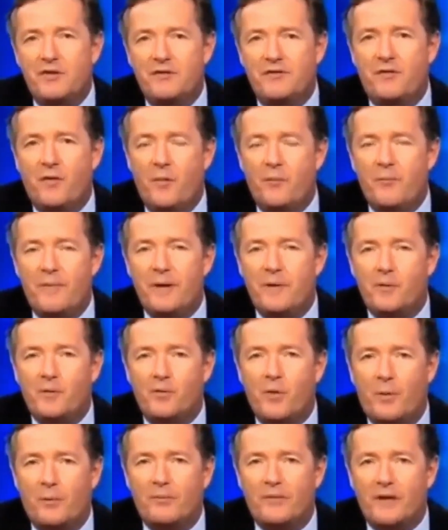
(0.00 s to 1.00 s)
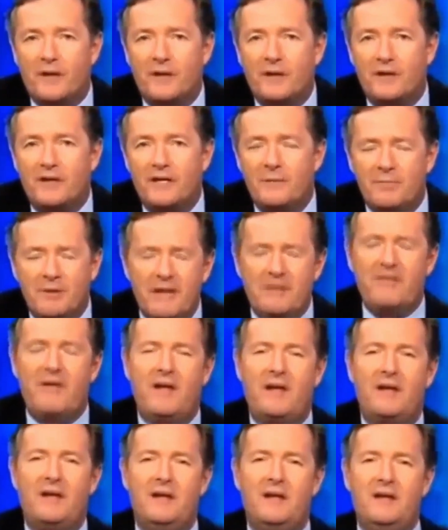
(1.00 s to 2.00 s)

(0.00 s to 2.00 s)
for Mitt Romney. Can you believe that?